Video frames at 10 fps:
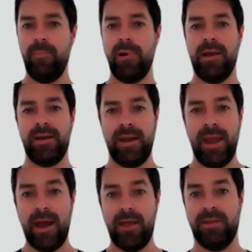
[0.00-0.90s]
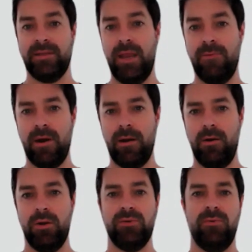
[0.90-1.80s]
but I doubt there's anyone
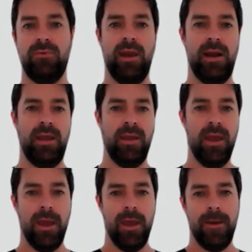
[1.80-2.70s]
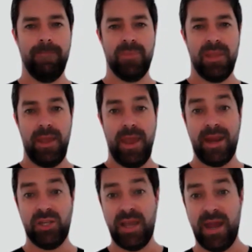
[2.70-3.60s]
who's really had
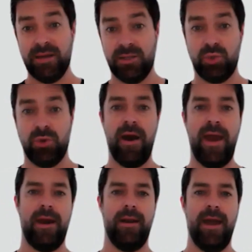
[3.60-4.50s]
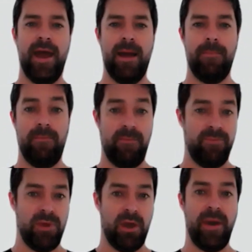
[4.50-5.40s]
a chance to try it,
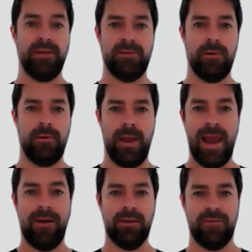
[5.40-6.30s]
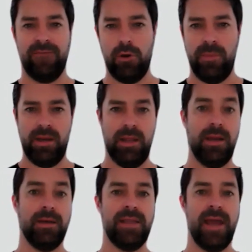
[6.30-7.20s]
based on allowing it to ferment and
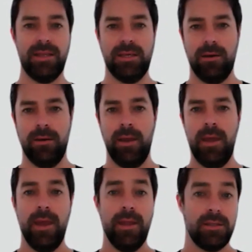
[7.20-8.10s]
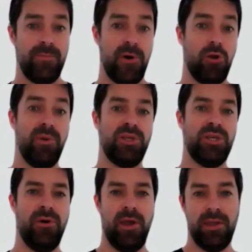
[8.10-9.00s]
then start to bottle
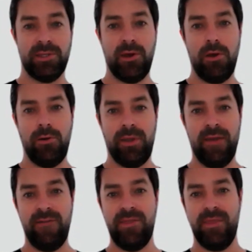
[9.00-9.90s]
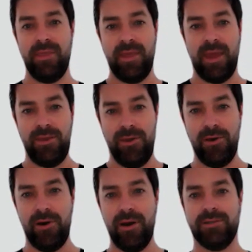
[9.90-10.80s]
mature. So given that you
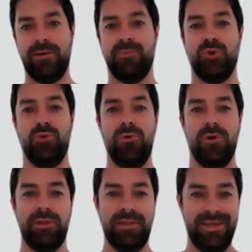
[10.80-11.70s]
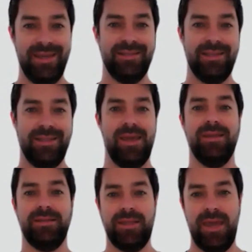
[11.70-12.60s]
guys, I'm sure, tested
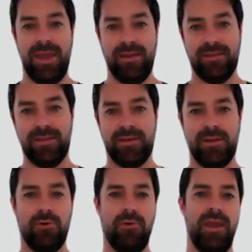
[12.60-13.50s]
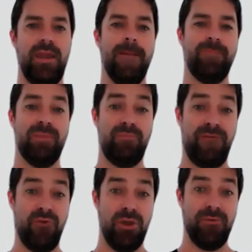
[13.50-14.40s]
these to the nth degree
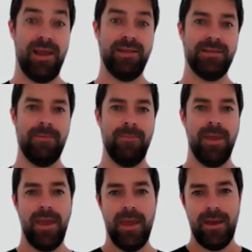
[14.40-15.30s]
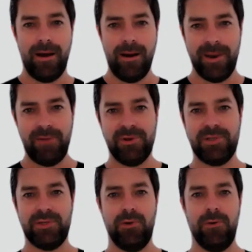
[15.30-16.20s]
before you released them, I'm going to
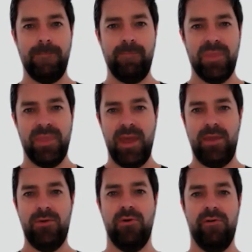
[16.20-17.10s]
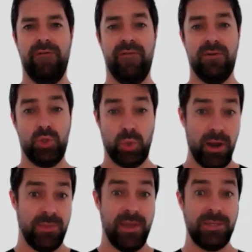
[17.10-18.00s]
assume that you've
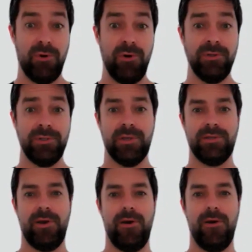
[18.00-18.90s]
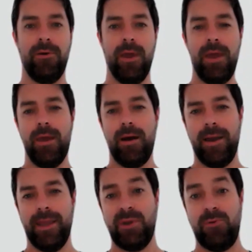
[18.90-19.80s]
tried these brews. So
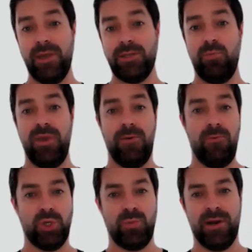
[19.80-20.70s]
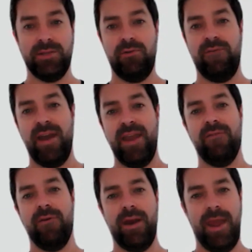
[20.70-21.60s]
I guess my question would be, which one is your
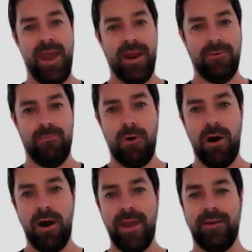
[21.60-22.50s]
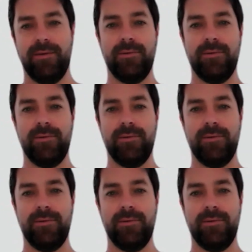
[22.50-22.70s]
favorite and why?